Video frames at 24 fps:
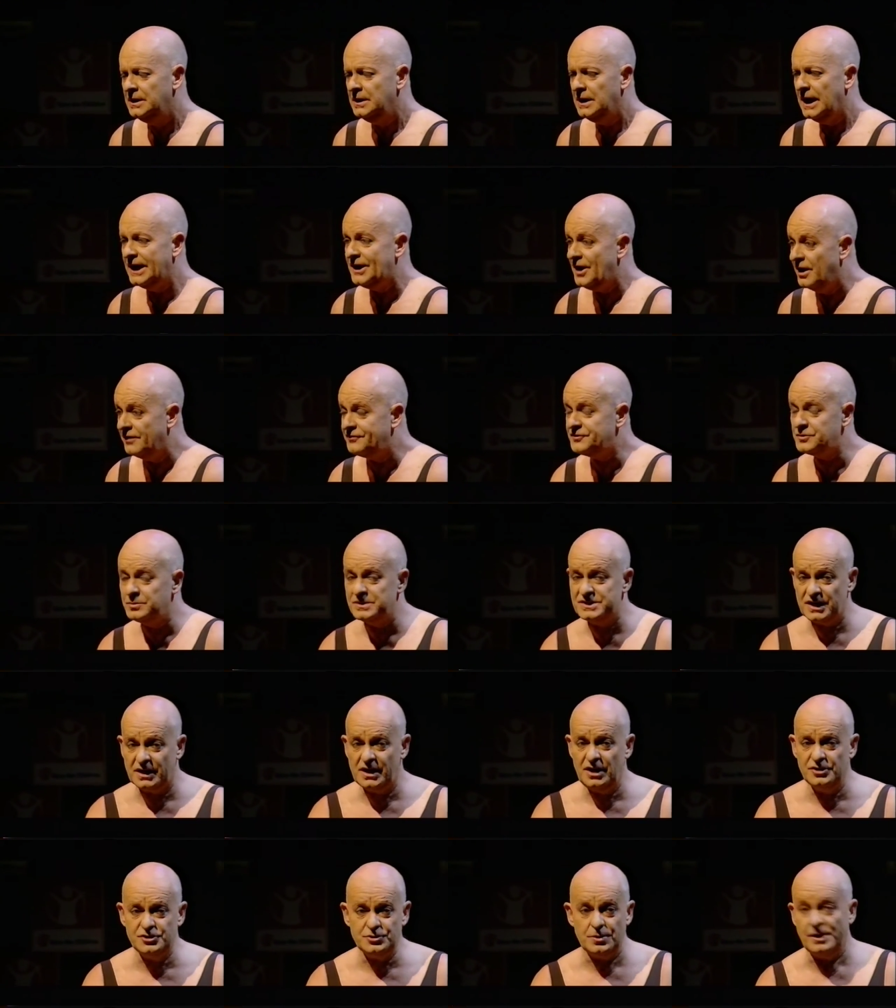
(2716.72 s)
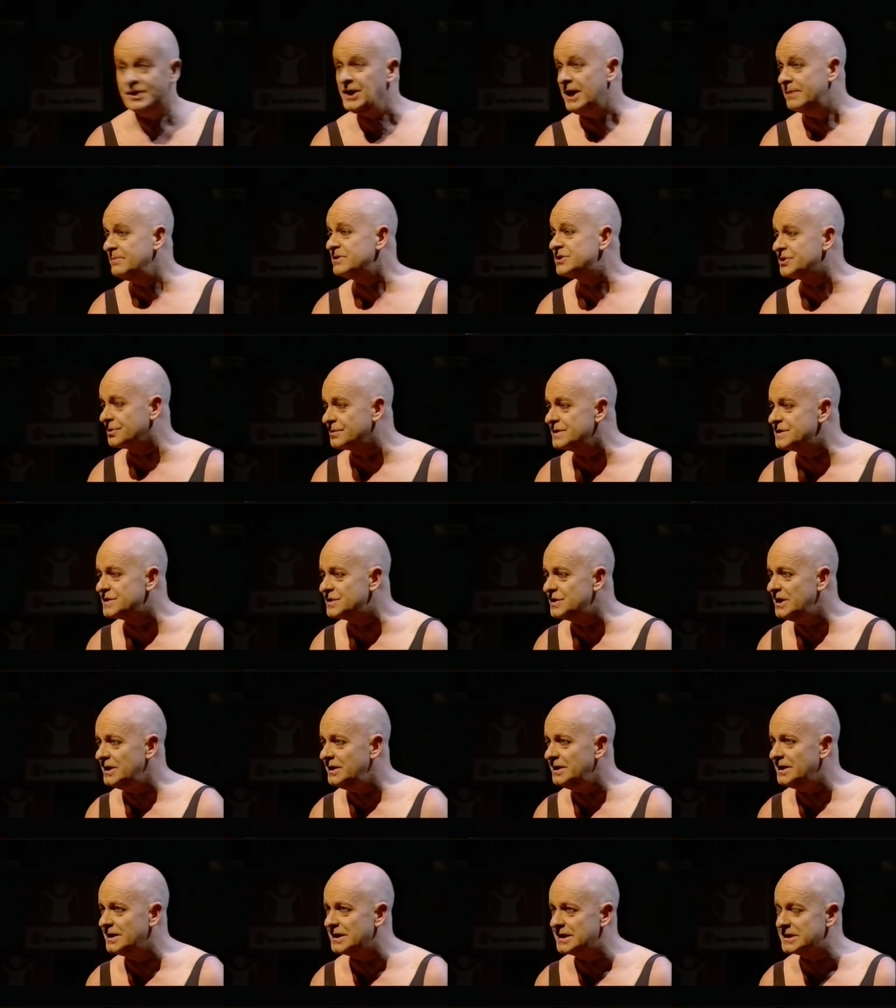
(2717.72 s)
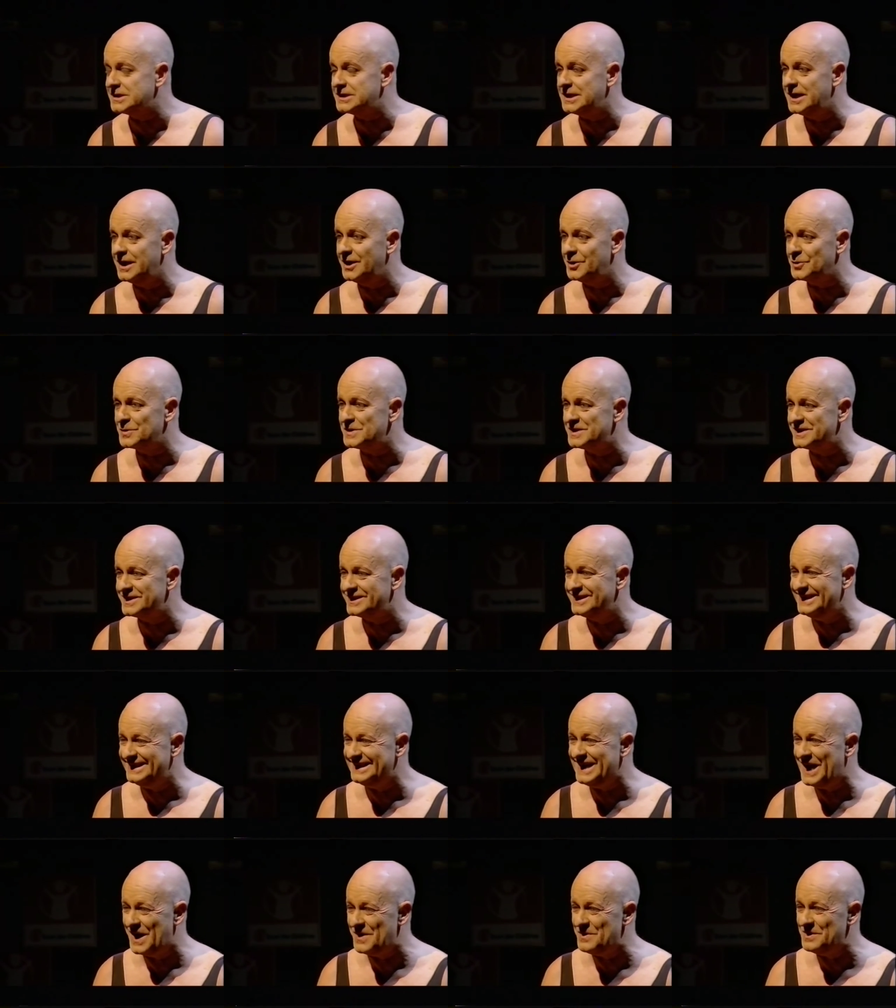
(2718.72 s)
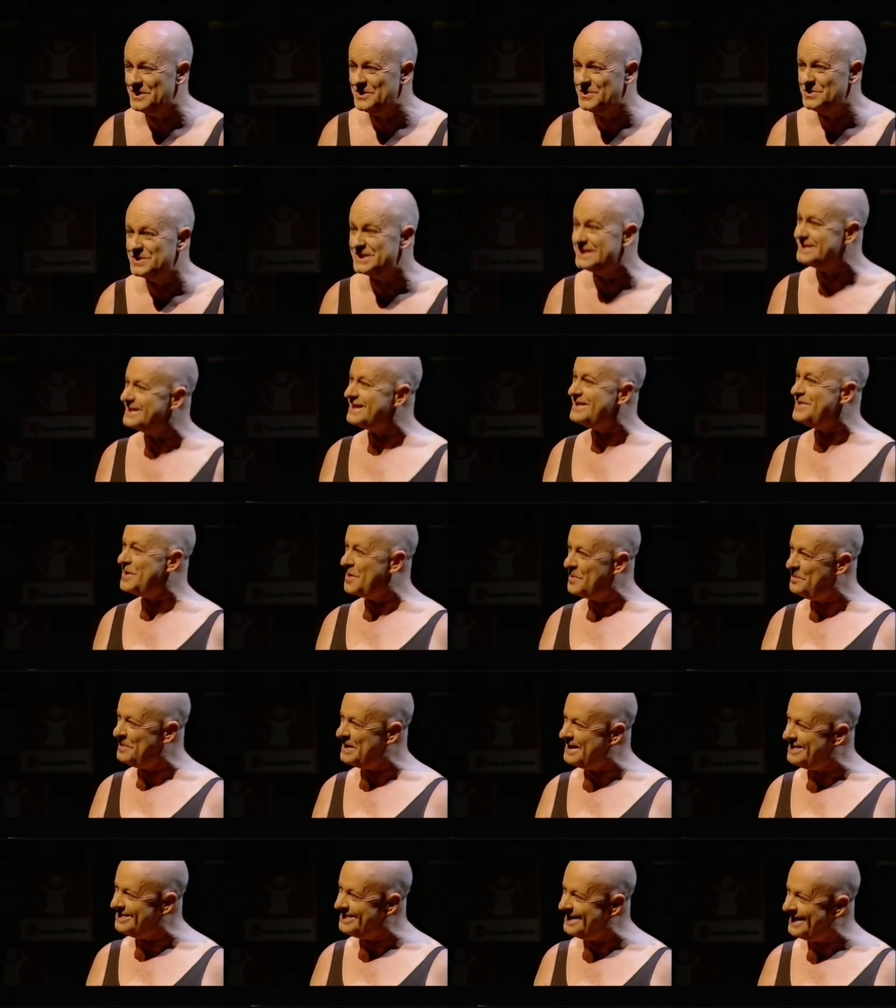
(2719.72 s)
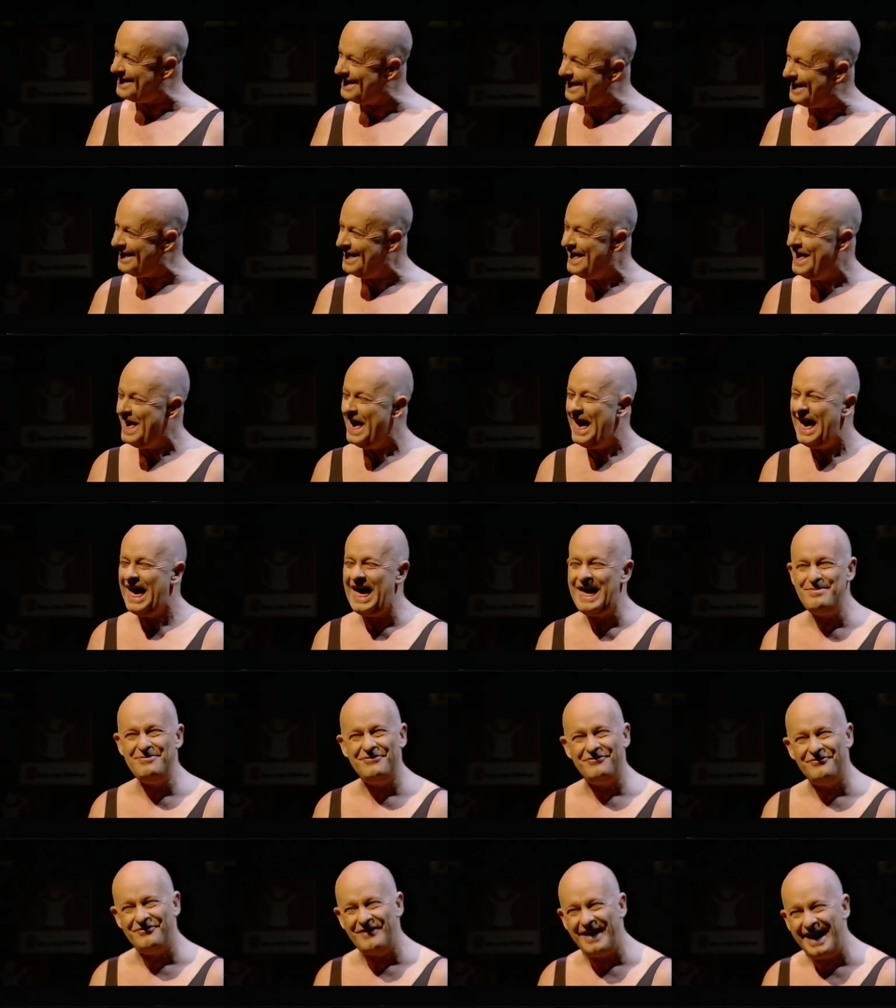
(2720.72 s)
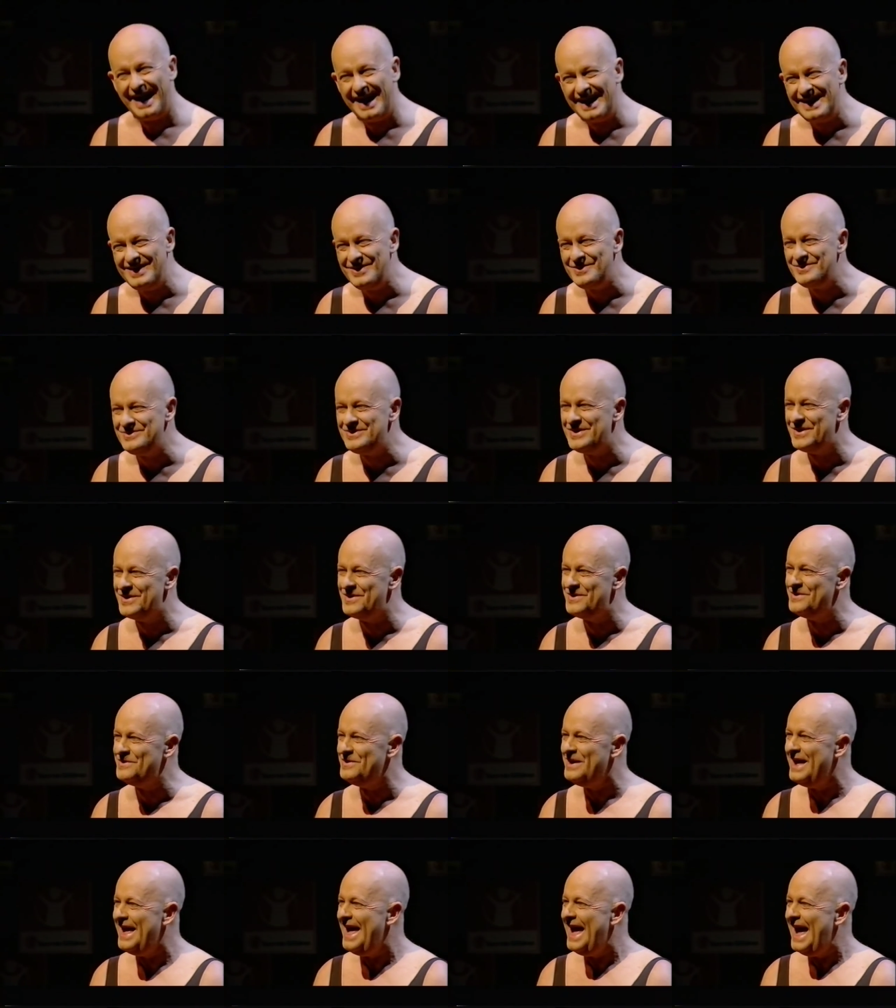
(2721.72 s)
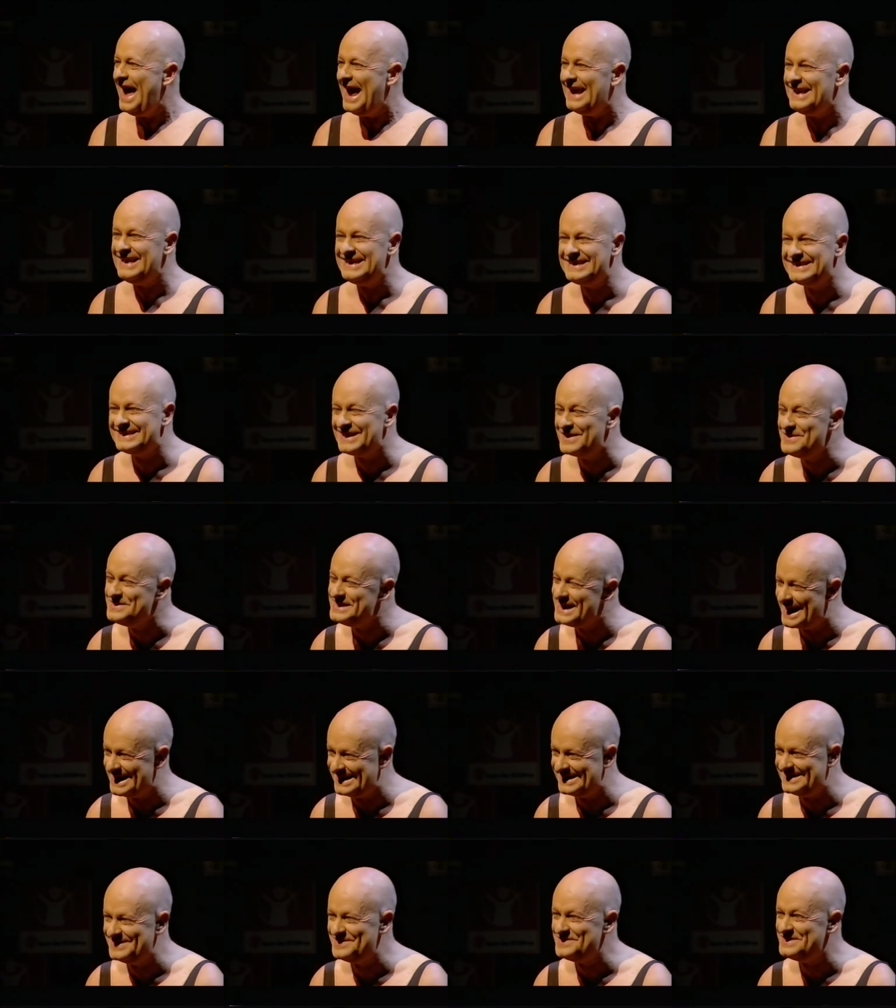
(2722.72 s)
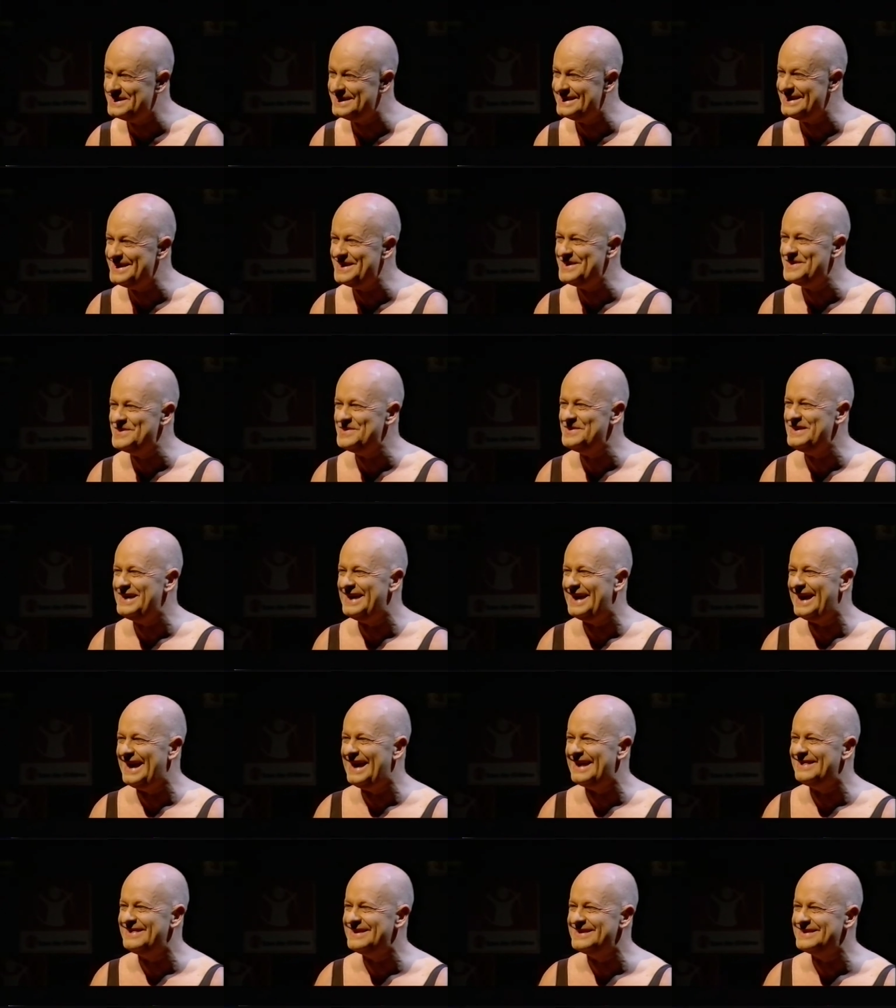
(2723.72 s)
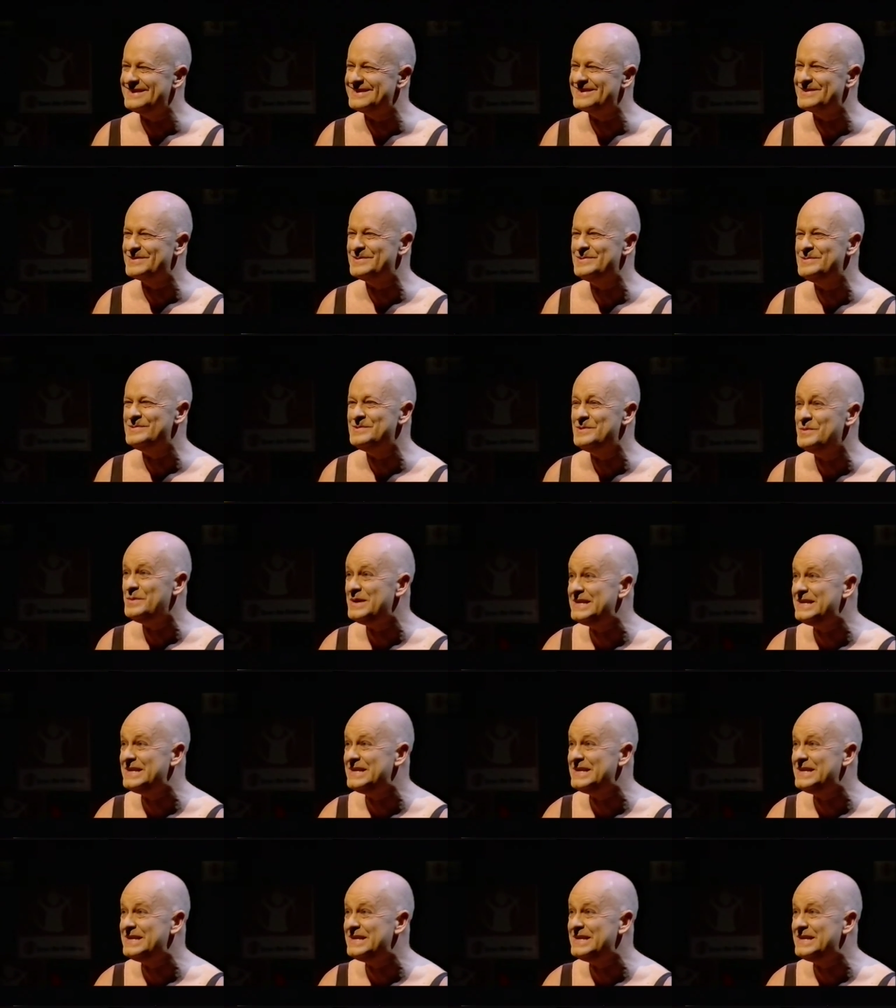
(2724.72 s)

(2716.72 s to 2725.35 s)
And afterwards, I go to her name is Christine, and I say, Christine, how are you? She said, no, Peter, I'm fine, you know. And it's so nice to see you here at the school.